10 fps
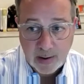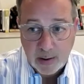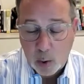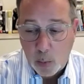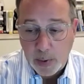
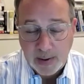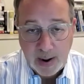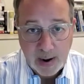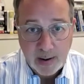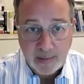open
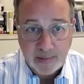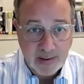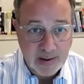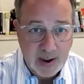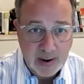data,
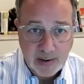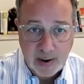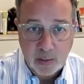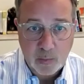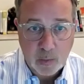syndicated
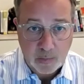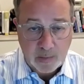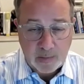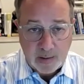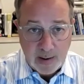data
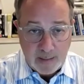sources,